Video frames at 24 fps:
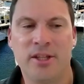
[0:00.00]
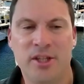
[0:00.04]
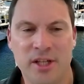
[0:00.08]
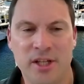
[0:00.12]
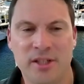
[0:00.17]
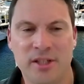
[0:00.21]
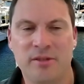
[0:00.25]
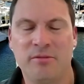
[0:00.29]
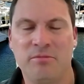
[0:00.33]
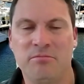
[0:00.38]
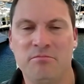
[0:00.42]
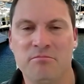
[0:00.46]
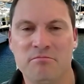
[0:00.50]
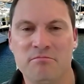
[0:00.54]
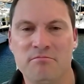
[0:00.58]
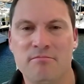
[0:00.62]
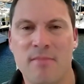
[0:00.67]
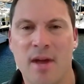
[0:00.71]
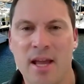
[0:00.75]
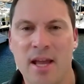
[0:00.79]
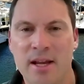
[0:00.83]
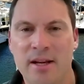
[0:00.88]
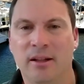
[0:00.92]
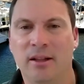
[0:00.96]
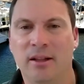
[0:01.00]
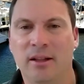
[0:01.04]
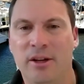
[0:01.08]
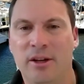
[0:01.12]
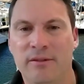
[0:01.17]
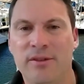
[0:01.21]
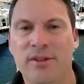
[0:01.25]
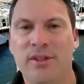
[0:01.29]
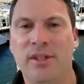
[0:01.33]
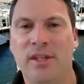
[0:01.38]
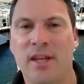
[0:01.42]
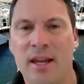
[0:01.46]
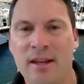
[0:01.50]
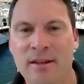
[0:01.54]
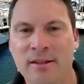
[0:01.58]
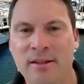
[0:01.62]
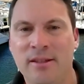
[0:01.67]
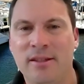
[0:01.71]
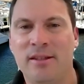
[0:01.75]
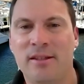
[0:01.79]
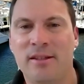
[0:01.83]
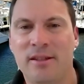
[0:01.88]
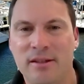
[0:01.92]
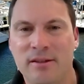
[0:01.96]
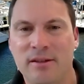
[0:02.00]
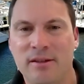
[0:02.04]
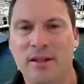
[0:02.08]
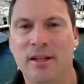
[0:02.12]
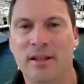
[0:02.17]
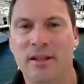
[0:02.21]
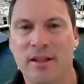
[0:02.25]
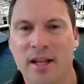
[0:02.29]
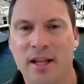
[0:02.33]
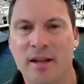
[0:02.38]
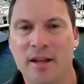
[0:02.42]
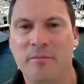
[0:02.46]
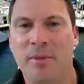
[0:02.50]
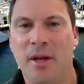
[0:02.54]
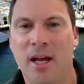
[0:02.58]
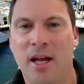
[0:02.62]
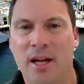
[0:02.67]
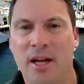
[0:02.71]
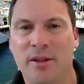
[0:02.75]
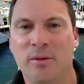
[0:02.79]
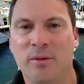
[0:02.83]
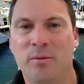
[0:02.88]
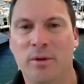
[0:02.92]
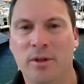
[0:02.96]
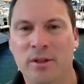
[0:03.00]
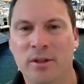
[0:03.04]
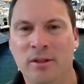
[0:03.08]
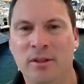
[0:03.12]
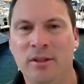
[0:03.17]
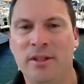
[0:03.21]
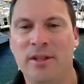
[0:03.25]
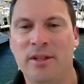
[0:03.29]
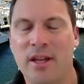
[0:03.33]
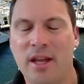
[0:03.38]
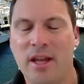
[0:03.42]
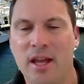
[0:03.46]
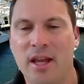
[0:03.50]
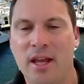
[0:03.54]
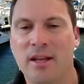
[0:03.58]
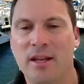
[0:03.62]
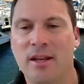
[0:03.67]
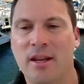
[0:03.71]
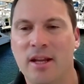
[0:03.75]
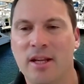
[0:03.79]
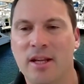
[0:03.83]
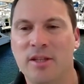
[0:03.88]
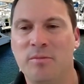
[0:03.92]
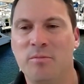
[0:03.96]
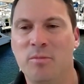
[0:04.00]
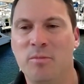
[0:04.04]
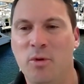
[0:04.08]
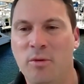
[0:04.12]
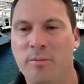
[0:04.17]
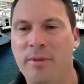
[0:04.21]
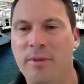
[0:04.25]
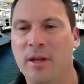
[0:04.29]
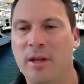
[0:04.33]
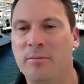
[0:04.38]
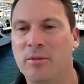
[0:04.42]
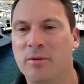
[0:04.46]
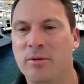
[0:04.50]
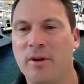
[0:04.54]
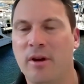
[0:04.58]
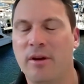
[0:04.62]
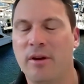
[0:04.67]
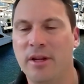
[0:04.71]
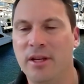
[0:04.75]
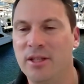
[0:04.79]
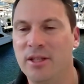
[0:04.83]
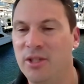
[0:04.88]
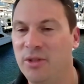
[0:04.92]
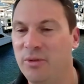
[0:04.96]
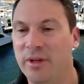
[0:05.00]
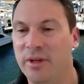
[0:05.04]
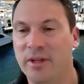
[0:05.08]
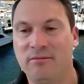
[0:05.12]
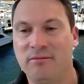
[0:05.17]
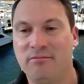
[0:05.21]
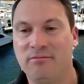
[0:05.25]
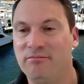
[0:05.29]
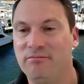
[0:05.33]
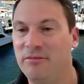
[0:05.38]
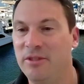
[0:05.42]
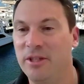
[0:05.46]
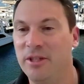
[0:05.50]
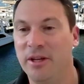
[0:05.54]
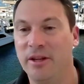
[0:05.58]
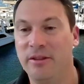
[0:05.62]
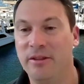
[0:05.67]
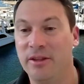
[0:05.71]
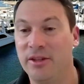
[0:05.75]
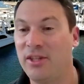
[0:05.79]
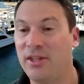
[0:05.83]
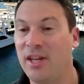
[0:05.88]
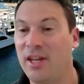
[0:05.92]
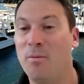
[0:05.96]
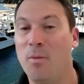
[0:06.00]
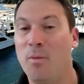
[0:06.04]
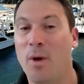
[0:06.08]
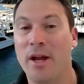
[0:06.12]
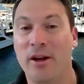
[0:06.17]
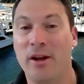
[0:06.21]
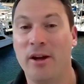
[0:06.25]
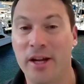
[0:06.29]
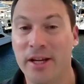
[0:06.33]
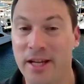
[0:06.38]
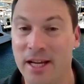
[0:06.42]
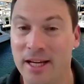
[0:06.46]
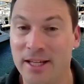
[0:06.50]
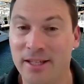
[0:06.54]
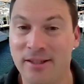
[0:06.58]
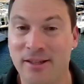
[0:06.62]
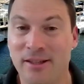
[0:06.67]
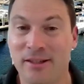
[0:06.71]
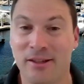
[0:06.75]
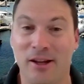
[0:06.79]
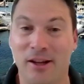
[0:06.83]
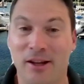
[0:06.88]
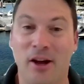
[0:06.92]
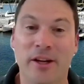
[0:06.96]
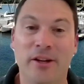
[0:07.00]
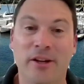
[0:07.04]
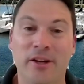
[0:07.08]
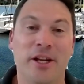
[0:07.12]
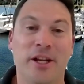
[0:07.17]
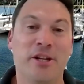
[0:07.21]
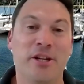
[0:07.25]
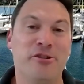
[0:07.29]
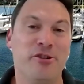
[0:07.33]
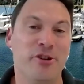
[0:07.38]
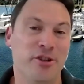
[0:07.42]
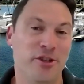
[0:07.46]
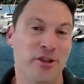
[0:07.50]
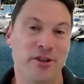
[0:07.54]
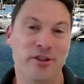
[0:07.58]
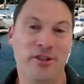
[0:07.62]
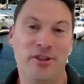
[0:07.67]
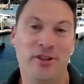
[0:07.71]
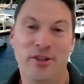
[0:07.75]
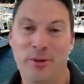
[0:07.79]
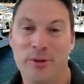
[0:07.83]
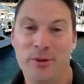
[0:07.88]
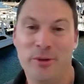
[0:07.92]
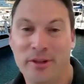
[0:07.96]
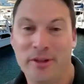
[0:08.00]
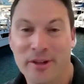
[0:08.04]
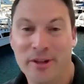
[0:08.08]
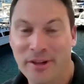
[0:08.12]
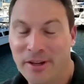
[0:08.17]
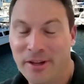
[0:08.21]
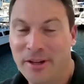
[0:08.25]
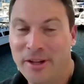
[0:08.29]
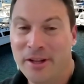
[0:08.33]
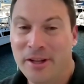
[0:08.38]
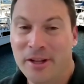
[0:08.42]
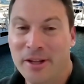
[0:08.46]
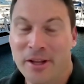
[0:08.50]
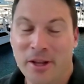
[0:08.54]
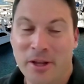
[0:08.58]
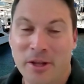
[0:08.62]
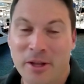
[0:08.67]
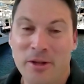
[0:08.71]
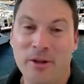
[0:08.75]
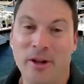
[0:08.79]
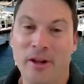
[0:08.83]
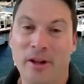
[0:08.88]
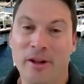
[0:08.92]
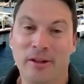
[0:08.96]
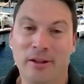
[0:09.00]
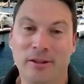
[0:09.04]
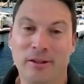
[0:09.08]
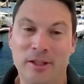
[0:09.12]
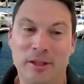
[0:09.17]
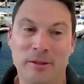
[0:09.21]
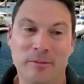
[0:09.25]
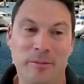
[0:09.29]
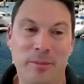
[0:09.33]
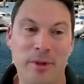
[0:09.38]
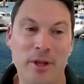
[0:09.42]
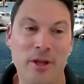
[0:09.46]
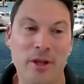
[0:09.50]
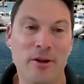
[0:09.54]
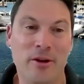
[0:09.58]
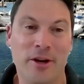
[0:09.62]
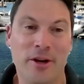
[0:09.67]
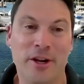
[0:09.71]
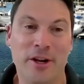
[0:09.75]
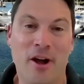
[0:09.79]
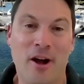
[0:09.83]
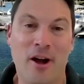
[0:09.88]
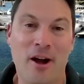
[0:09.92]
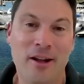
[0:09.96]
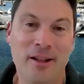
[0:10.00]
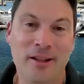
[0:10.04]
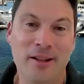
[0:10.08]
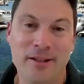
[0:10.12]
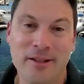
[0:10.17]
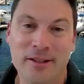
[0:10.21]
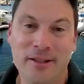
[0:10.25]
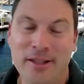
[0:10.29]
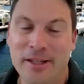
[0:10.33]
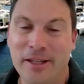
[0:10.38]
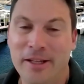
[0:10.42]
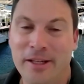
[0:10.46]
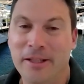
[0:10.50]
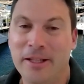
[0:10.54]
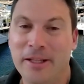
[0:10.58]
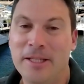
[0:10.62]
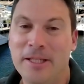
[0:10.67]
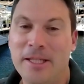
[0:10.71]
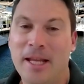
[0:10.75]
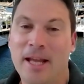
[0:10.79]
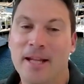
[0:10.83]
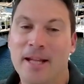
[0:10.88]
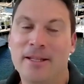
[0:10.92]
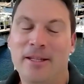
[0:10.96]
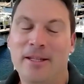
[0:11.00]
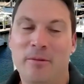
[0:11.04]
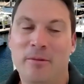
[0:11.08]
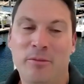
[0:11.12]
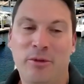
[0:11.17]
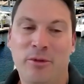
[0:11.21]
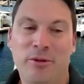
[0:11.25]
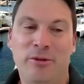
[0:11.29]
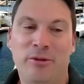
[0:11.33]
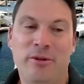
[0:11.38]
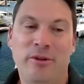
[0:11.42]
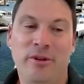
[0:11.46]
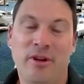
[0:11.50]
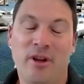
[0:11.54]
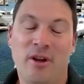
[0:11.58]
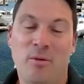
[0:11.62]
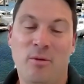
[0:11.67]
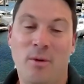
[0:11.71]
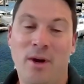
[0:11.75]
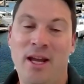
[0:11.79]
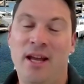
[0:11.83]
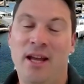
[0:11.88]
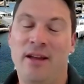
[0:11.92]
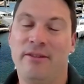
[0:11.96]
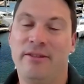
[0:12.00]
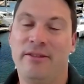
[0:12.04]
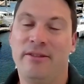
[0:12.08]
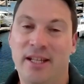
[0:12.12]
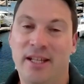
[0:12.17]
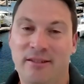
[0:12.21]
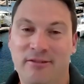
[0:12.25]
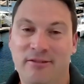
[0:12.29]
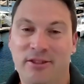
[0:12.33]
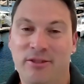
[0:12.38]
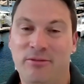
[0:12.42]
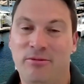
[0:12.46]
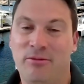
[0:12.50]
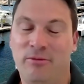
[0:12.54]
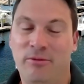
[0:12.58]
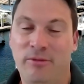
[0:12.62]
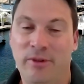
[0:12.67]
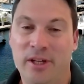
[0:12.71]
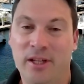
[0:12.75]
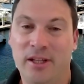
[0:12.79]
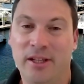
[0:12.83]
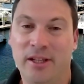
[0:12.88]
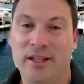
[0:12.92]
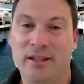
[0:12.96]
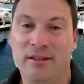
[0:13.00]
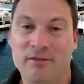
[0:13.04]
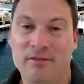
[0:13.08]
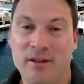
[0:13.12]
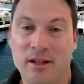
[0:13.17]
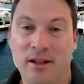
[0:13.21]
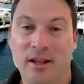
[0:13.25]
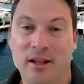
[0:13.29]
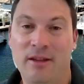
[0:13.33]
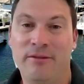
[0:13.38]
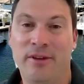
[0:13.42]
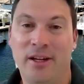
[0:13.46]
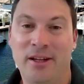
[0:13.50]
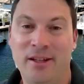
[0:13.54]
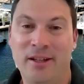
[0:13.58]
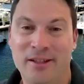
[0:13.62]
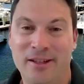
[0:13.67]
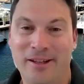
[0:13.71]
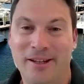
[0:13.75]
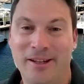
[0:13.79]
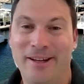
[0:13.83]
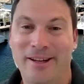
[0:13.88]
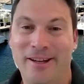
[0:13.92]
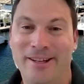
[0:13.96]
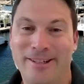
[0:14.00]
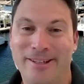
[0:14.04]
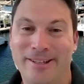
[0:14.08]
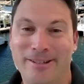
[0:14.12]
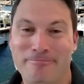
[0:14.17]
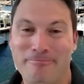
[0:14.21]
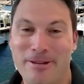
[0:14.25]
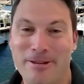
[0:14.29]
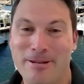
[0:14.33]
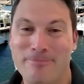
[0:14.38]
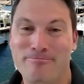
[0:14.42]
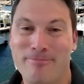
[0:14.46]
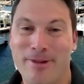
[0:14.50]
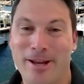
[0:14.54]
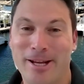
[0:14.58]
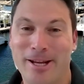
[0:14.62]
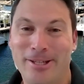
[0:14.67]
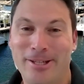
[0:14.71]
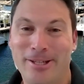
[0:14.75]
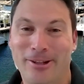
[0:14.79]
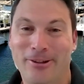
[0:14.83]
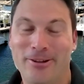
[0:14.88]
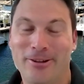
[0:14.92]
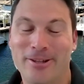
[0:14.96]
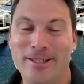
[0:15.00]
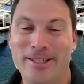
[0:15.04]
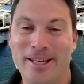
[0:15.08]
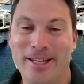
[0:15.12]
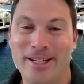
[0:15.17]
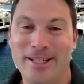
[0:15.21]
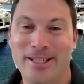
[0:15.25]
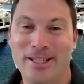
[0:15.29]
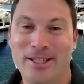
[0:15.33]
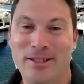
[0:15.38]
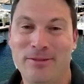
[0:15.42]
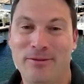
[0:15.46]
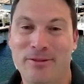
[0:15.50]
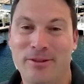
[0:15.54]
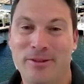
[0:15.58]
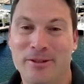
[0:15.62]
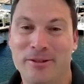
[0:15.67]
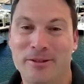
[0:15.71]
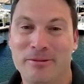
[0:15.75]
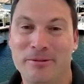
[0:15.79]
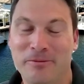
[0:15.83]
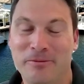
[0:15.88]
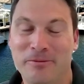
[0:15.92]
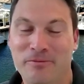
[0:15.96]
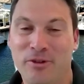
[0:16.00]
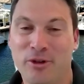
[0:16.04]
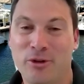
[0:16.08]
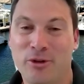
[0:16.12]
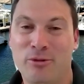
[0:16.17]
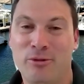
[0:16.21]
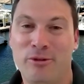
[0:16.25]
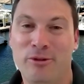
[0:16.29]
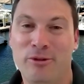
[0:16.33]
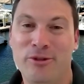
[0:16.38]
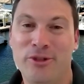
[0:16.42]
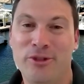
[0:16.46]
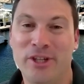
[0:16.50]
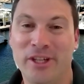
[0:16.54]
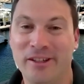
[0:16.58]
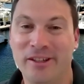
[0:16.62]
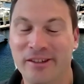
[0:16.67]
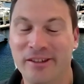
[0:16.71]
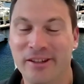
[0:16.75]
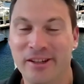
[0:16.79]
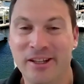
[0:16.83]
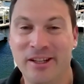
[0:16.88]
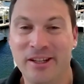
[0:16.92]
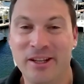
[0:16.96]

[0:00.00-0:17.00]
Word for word: just made a lot of sense in that part of the world, and as more people got into it, you know, the same way I guess I got introduced to it, you know, being on an island, seeing these cats come through, you go, wow, that's really clever. It makes a lot of sense for cruising